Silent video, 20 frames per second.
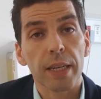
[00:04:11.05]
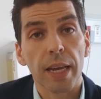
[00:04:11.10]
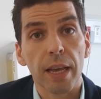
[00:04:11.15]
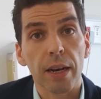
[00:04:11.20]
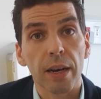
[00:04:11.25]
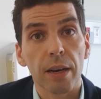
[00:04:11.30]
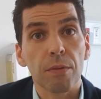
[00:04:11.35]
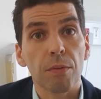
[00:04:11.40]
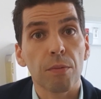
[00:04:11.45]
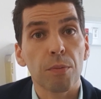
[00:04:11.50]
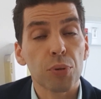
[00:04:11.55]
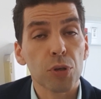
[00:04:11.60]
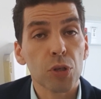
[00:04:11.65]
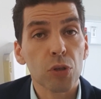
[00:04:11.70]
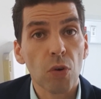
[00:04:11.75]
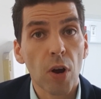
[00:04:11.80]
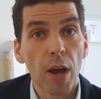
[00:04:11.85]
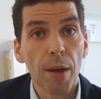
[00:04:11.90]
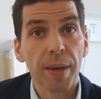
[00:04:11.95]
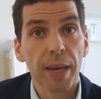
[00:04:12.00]
and
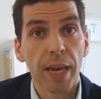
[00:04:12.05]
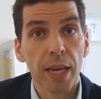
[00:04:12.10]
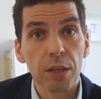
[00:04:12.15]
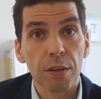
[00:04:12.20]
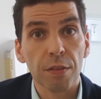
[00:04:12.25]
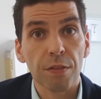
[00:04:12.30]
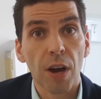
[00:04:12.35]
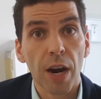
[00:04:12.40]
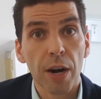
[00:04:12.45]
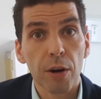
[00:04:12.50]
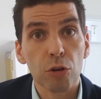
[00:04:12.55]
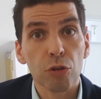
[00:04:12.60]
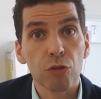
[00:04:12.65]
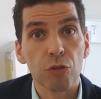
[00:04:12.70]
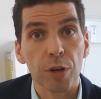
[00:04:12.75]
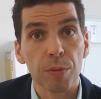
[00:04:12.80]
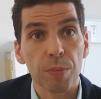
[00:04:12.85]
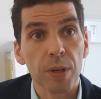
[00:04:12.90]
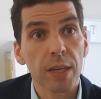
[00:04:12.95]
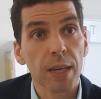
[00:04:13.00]
prescribing antiviral
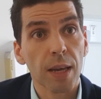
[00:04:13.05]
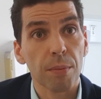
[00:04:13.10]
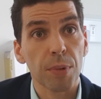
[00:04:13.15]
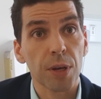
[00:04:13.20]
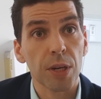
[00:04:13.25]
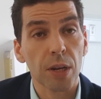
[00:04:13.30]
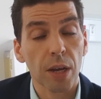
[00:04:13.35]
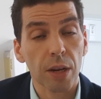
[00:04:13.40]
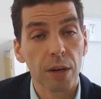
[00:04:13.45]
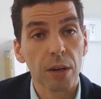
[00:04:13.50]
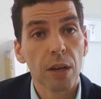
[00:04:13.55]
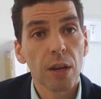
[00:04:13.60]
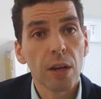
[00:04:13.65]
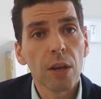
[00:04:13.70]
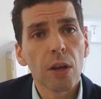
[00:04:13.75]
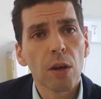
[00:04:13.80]
treatment can be done